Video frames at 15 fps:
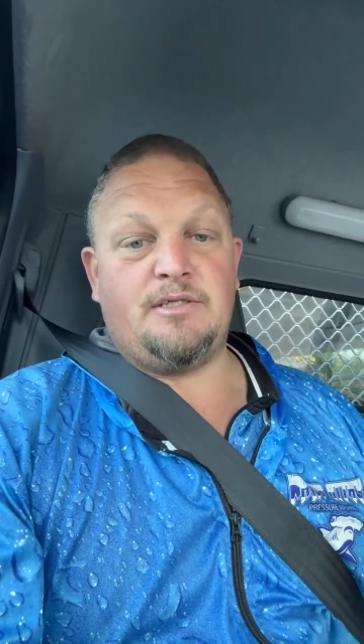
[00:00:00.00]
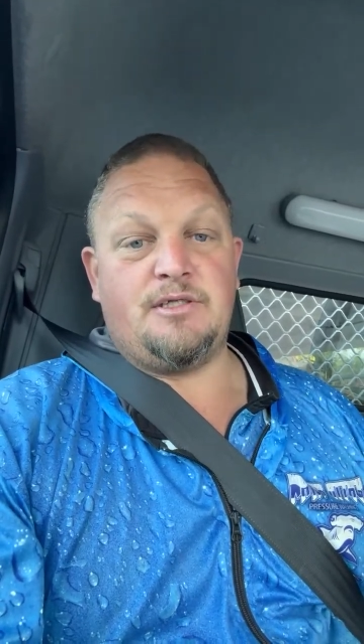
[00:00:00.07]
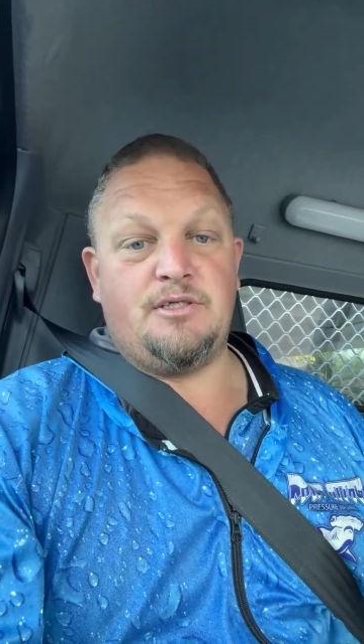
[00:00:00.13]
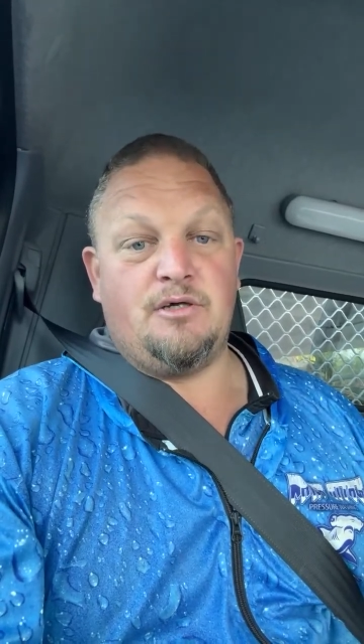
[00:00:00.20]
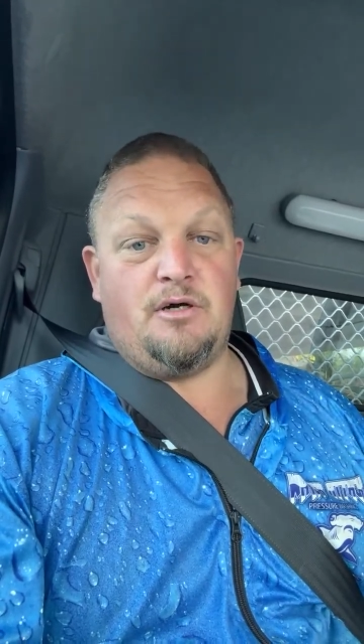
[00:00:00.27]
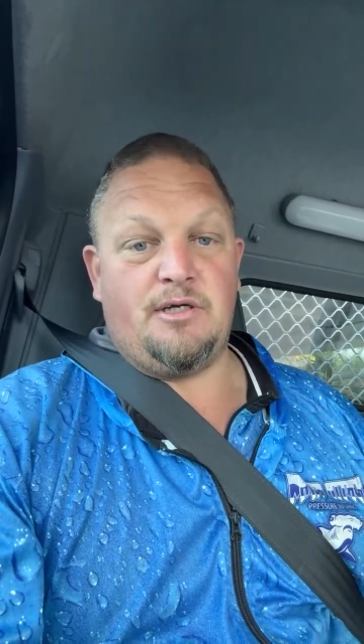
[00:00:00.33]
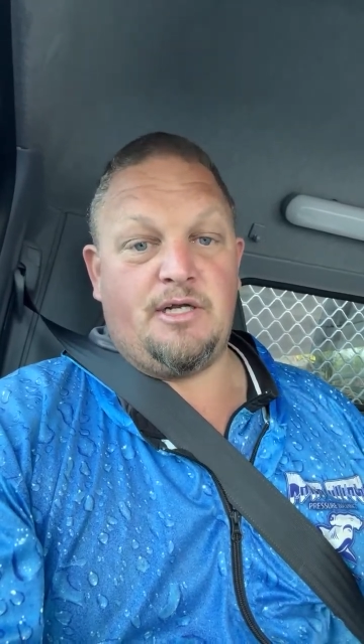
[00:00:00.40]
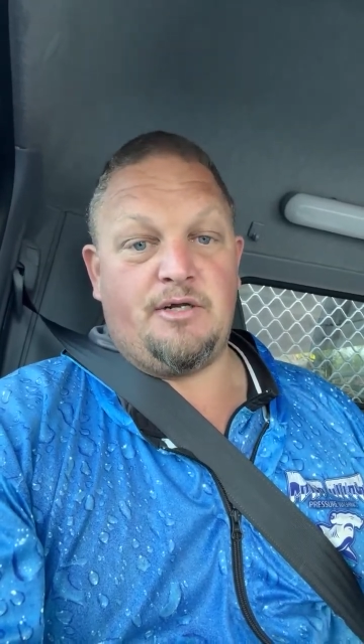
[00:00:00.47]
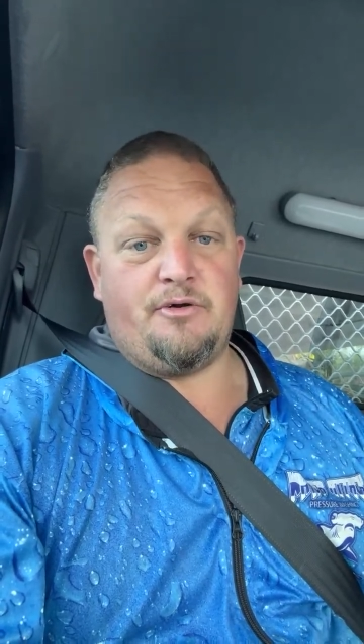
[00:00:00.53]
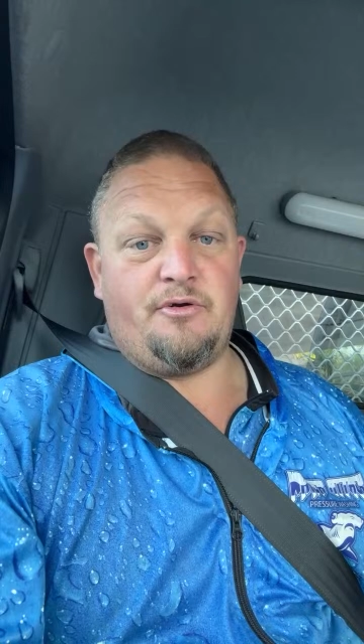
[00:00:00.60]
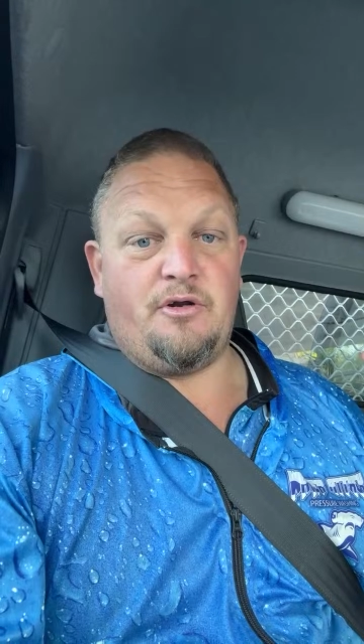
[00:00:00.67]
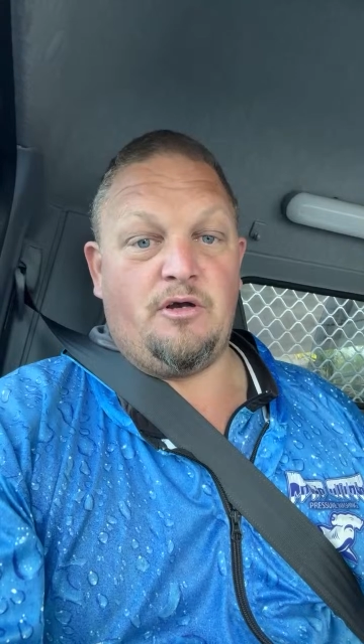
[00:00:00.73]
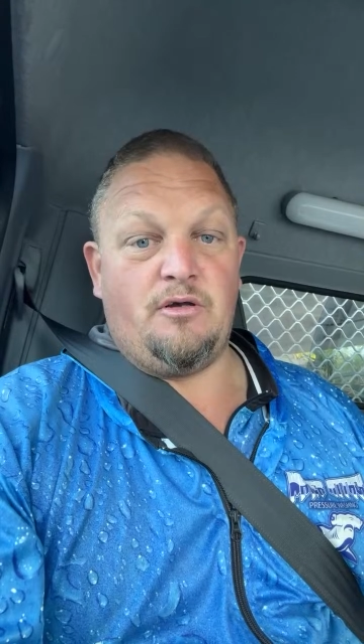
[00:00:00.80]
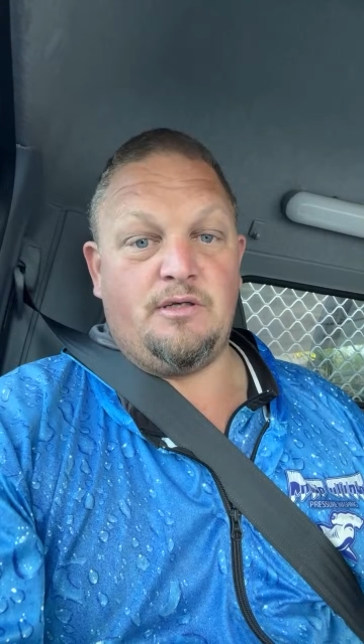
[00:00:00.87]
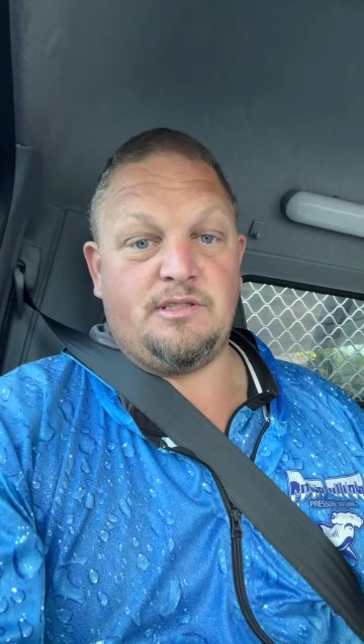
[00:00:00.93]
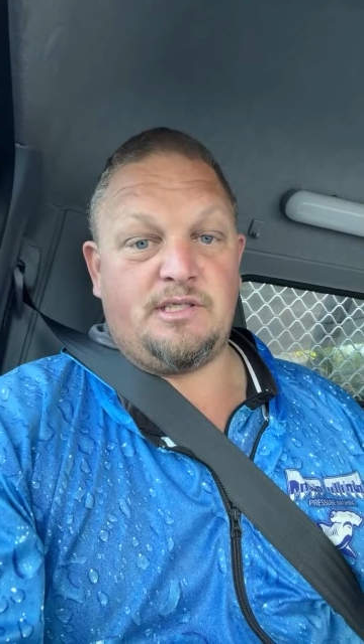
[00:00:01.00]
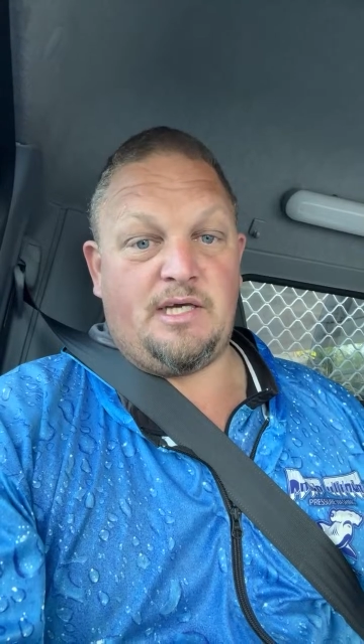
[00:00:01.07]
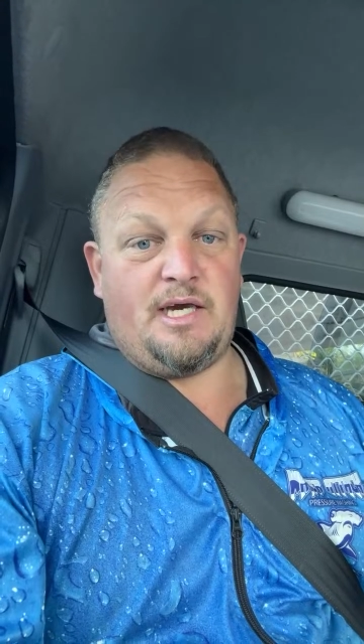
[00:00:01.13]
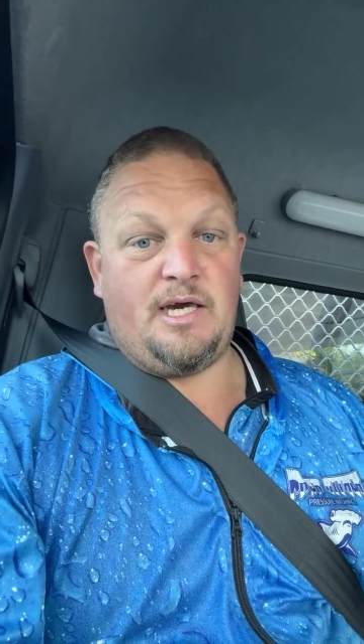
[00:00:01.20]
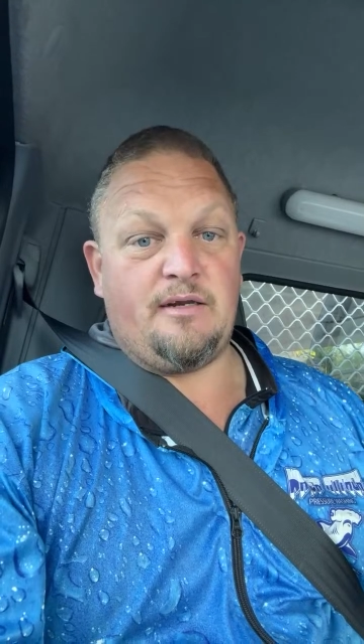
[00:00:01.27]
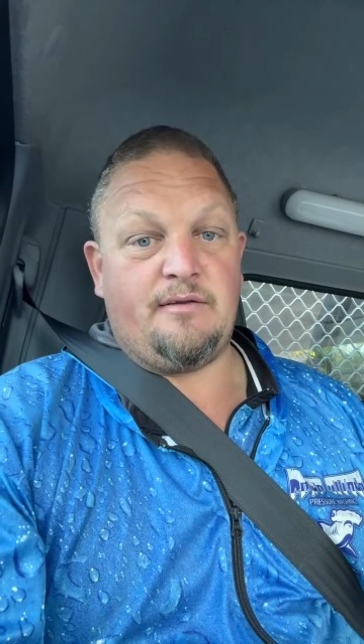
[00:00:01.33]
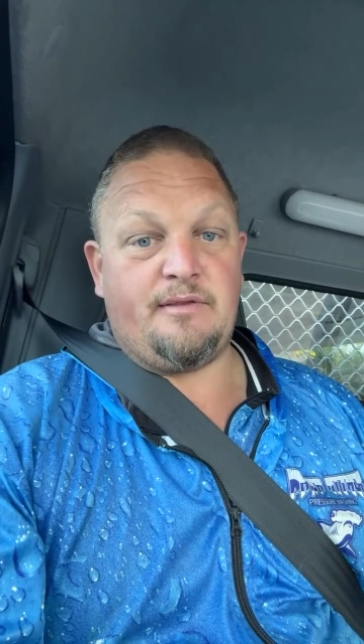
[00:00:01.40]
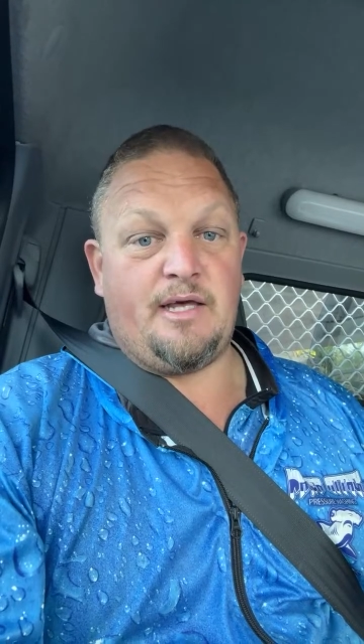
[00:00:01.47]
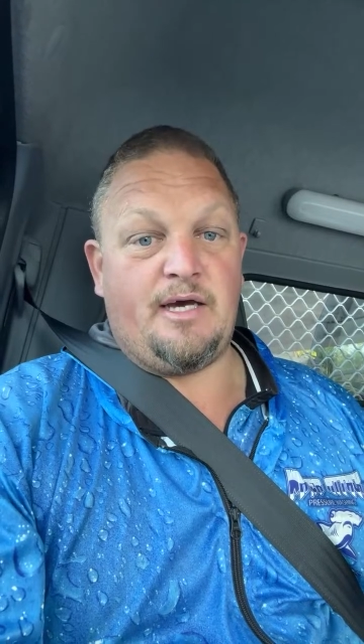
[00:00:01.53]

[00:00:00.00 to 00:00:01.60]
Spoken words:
to $900 out of